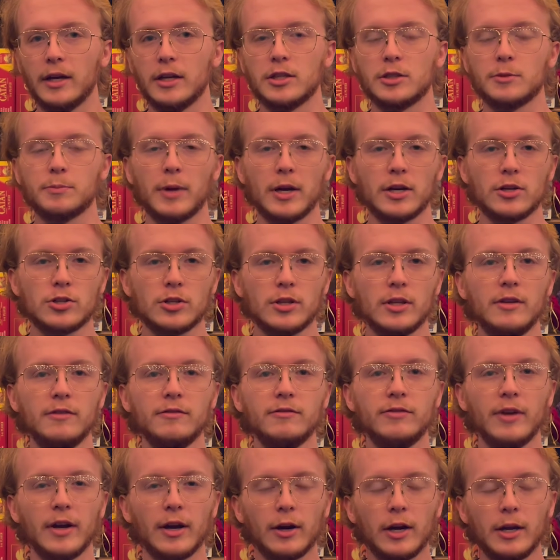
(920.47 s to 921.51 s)
especially
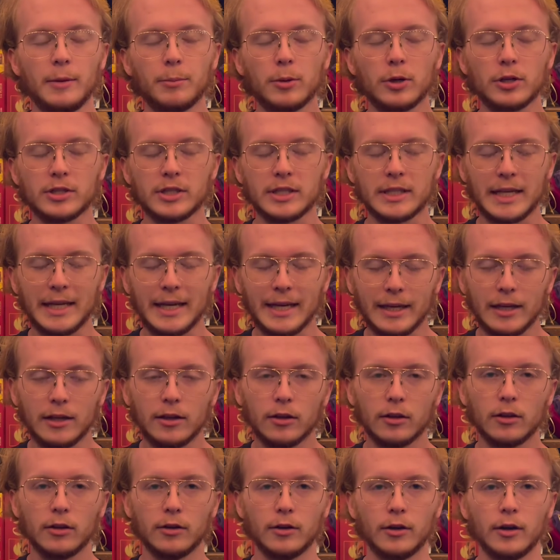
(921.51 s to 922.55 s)
very
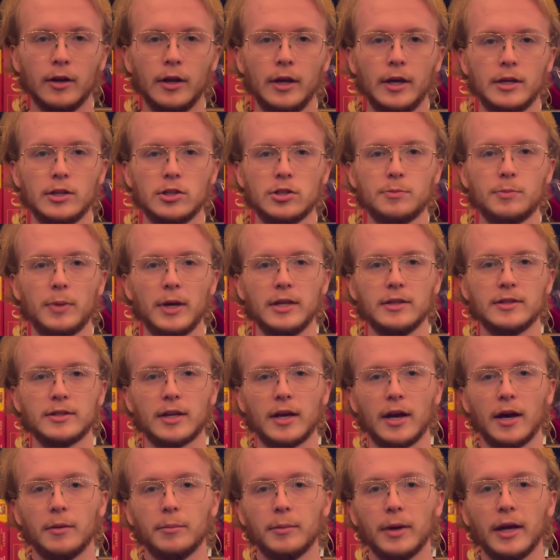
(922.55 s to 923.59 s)
particular space
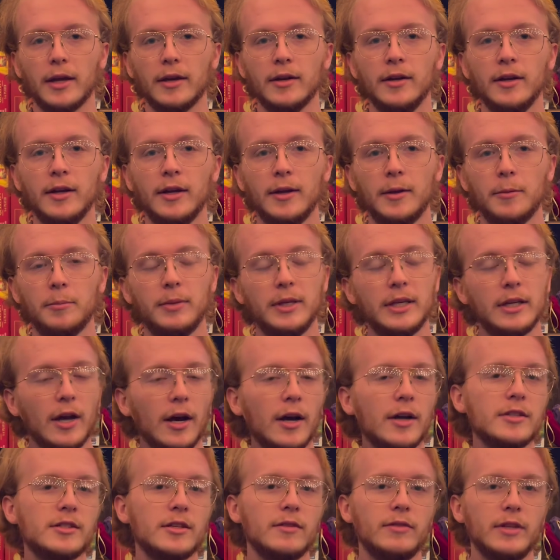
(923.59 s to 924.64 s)
combat,
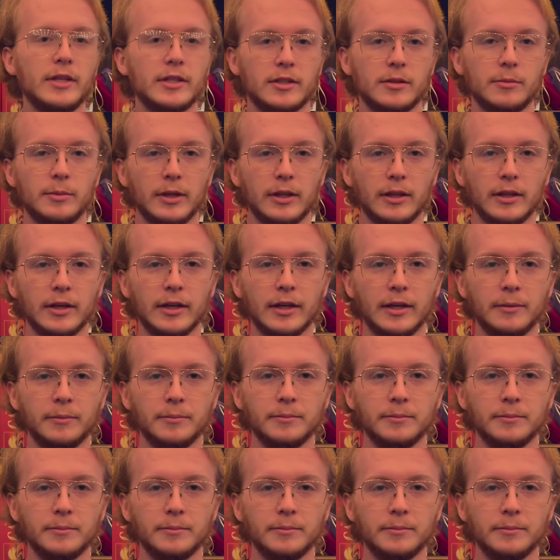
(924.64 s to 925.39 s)
because of this ability.